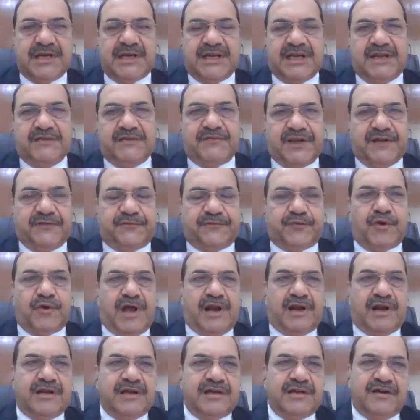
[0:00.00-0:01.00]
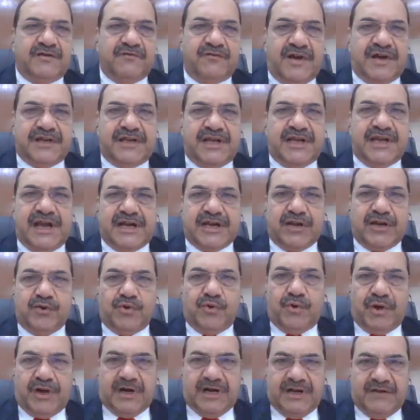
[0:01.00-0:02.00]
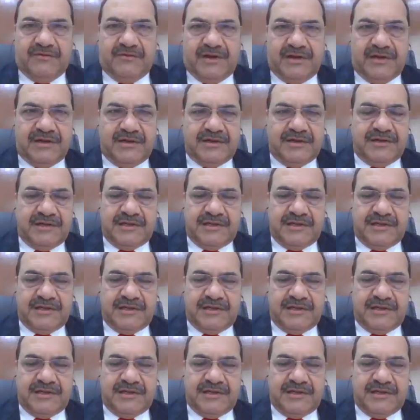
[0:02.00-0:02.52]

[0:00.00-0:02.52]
even if you are working at a lower level.